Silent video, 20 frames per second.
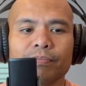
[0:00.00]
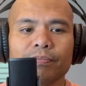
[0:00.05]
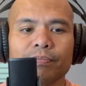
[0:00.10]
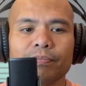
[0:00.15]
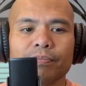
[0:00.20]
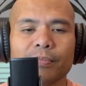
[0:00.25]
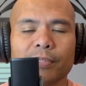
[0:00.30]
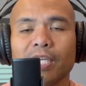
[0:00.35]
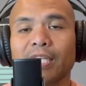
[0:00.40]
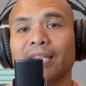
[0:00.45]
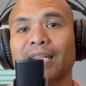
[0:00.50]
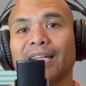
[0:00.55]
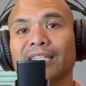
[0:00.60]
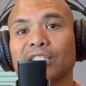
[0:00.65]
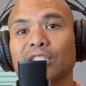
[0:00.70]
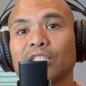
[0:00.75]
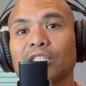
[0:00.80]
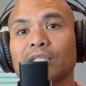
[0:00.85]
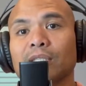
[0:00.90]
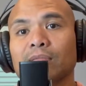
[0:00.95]
And
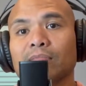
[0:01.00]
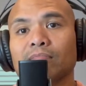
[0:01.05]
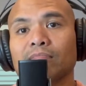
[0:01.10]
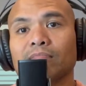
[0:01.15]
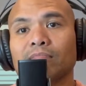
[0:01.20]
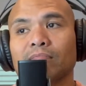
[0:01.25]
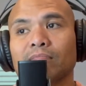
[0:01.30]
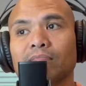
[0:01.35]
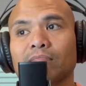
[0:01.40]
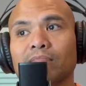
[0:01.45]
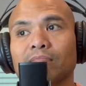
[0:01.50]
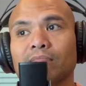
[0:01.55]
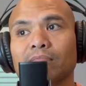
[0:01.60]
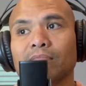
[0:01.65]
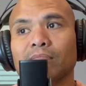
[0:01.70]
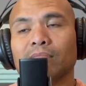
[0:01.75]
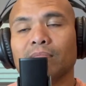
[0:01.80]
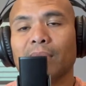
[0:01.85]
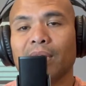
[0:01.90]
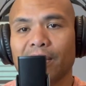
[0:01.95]
that's
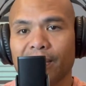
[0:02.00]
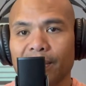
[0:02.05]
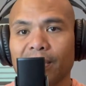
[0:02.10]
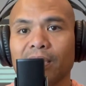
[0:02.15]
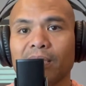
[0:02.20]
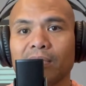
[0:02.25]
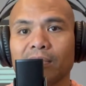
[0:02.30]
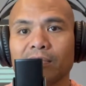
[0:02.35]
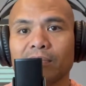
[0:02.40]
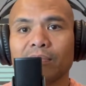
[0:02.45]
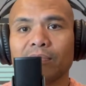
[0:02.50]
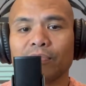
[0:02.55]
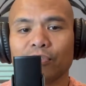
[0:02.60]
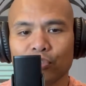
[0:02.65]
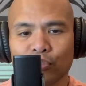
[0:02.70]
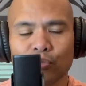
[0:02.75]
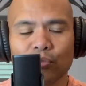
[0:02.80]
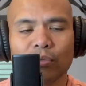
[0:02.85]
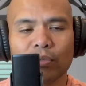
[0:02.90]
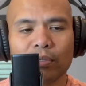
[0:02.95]
my thing for sure.